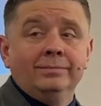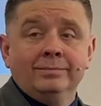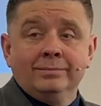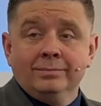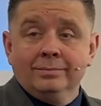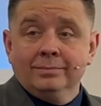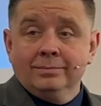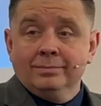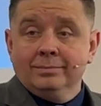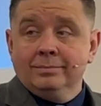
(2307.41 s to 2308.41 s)

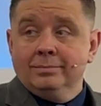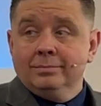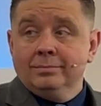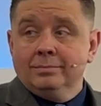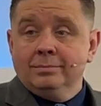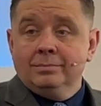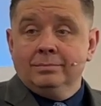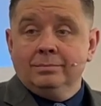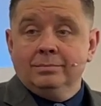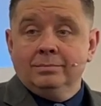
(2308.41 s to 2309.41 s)

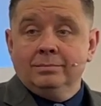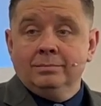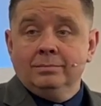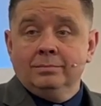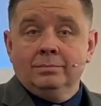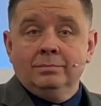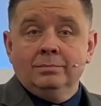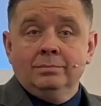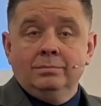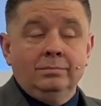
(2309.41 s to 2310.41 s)

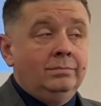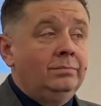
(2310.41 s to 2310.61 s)
No one is speaking in this clip.